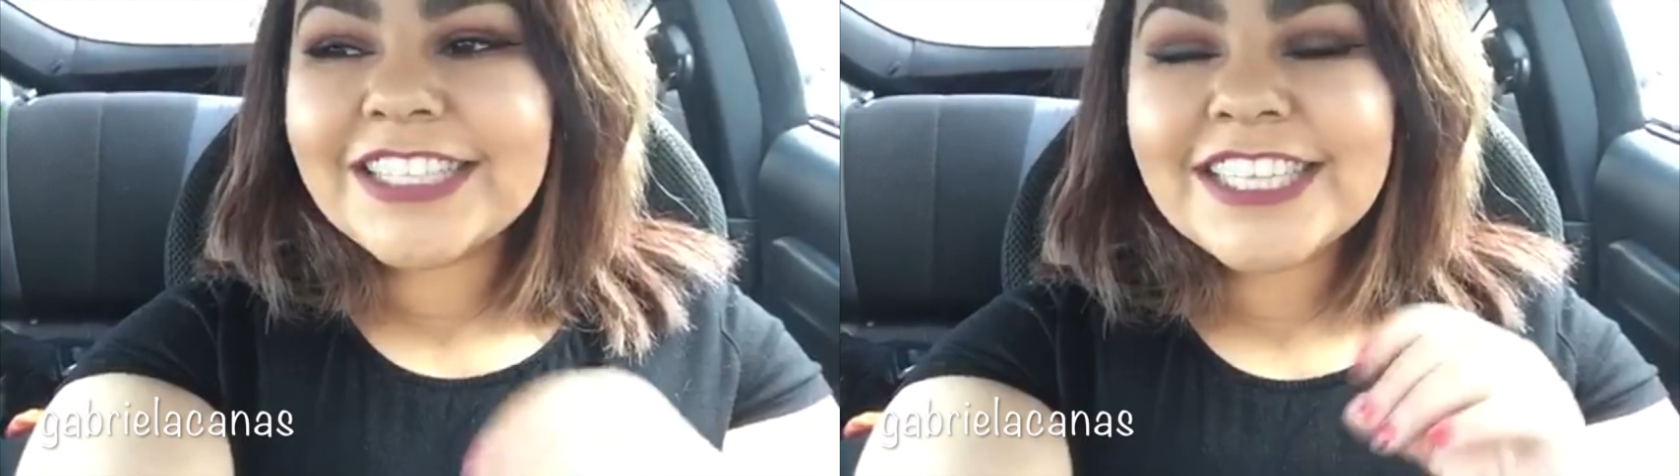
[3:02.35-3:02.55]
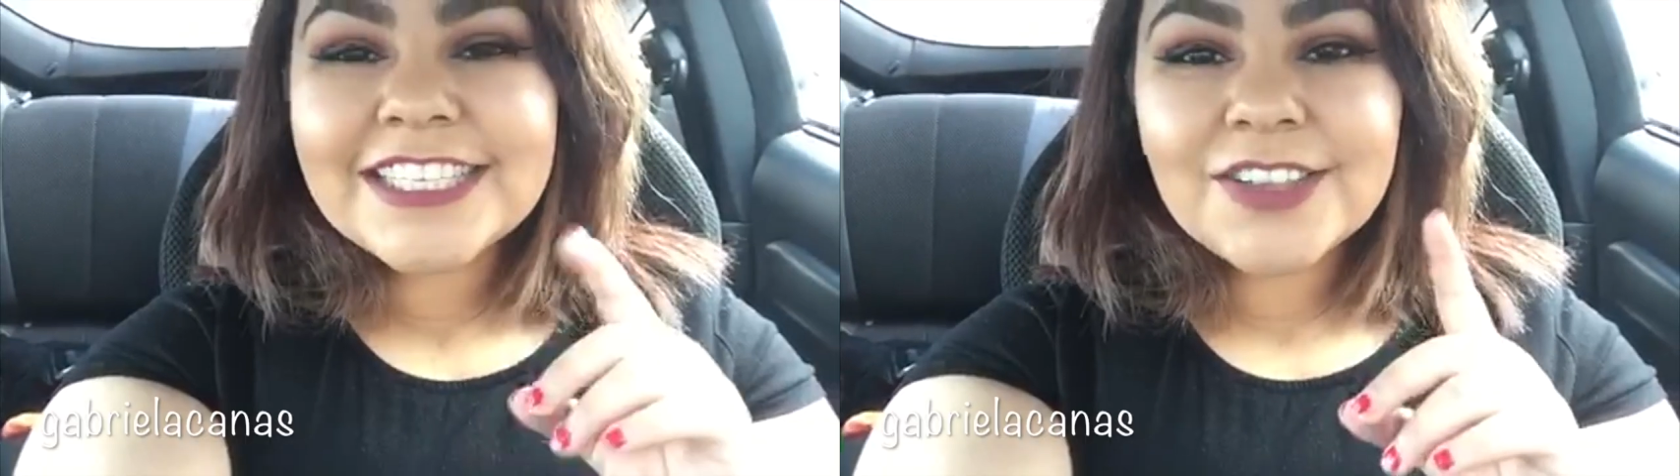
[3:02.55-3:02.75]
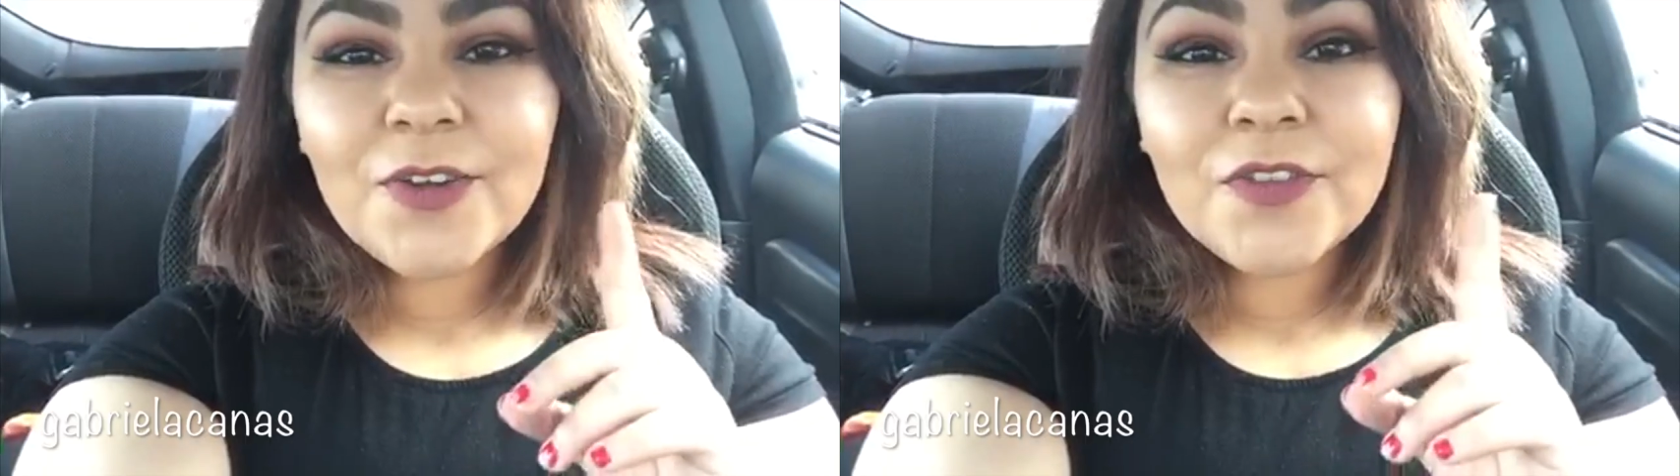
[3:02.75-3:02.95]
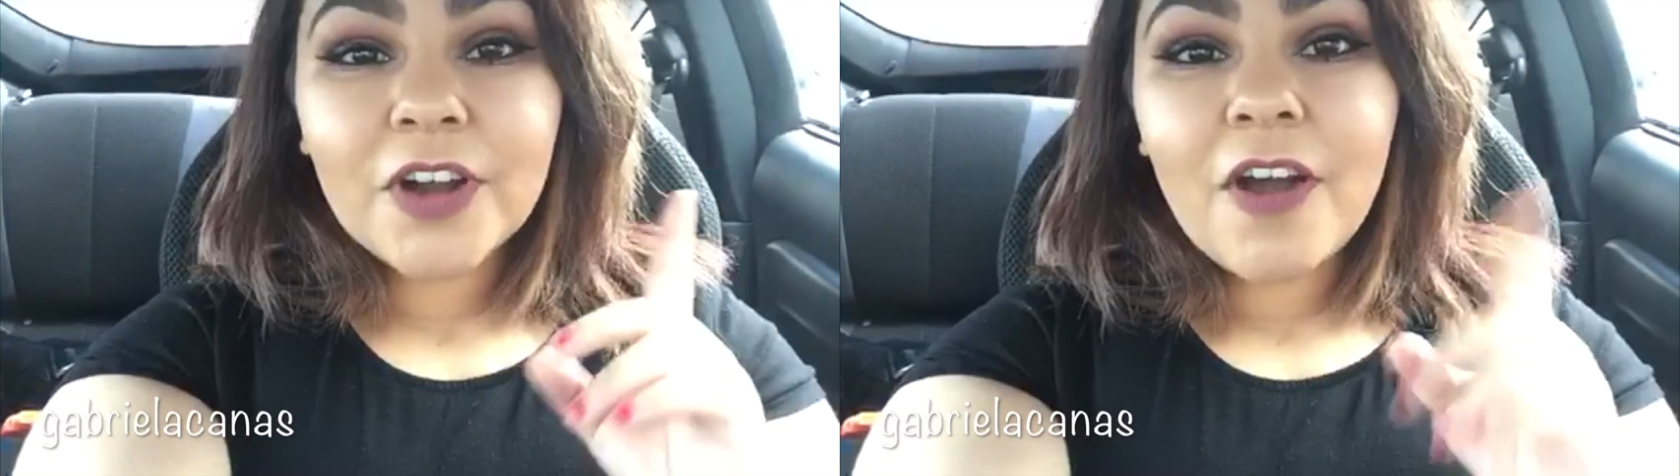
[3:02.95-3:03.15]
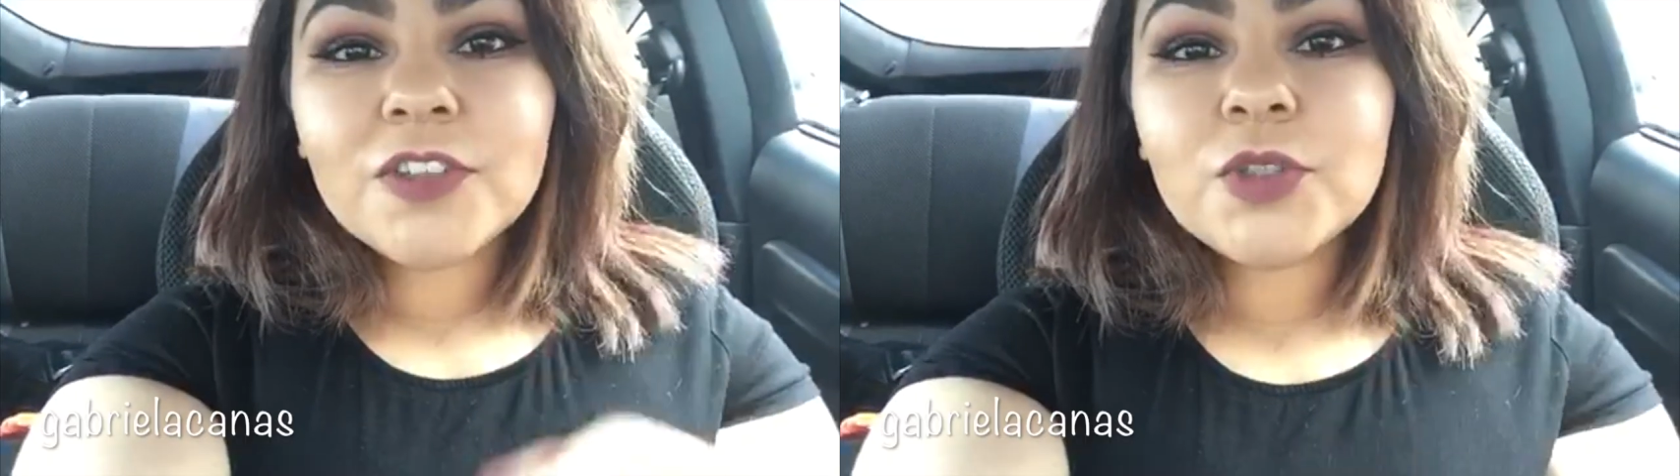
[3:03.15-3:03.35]
His is over
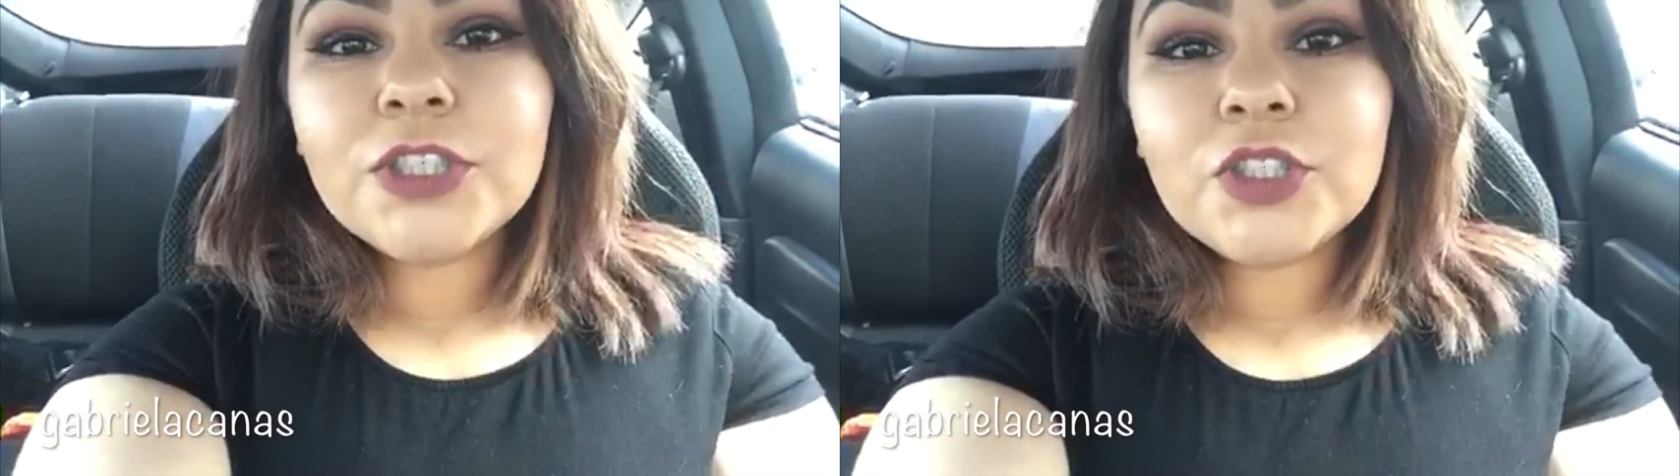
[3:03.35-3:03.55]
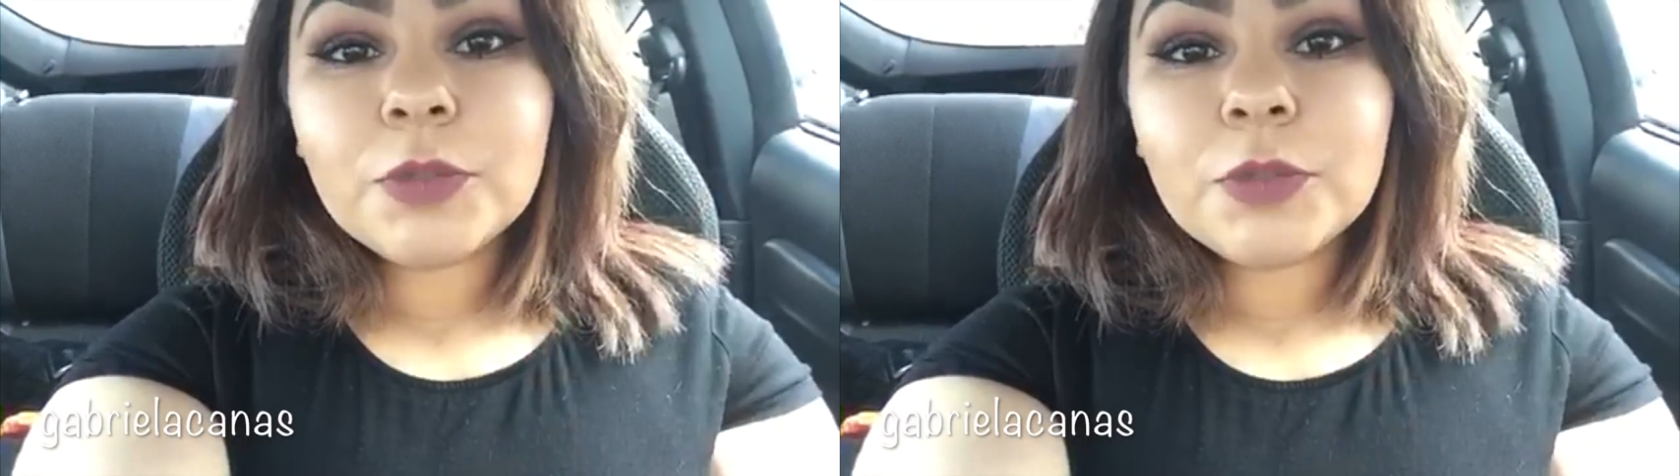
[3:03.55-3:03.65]
contouring